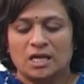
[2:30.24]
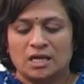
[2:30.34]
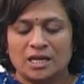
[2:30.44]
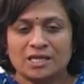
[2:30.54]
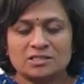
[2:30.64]

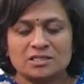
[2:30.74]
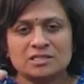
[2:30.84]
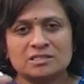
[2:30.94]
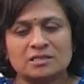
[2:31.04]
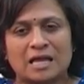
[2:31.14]
Next
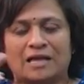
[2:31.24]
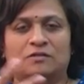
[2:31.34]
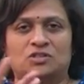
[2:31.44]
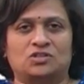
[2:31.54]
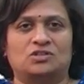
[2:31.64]
is
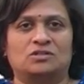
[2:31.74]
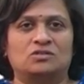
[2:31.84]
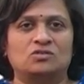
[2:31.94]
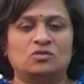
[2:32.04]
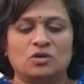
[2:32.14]
acquisition.
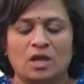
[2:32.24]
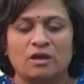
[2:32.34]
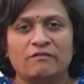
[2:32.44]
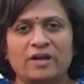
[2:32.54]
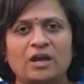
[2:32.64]
So
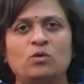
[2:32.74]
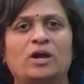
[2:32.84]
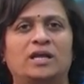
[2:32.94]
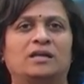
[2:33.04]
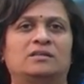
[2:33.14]
where do
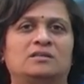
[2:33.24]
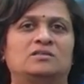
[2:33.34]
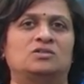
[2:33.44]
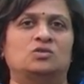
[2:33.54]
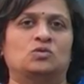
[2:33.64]
I get
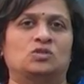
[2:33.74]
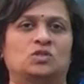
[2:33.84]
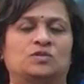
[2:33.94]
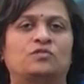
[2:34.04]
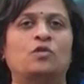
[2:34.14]
these
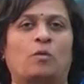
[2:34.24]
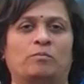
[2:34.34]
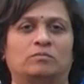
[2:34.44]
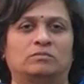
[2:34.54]
resources from?